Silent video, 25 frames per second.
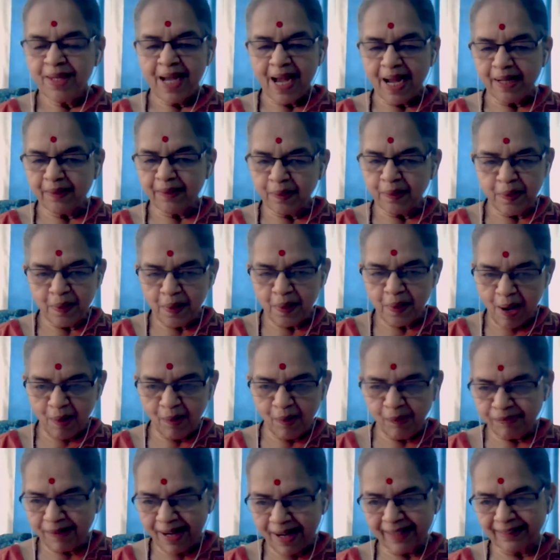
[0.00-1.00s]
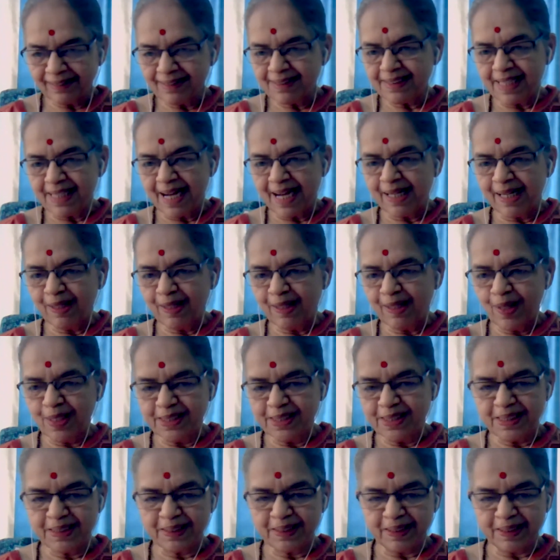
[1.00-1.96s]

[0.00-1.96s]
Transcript: I don't know how far this analogy is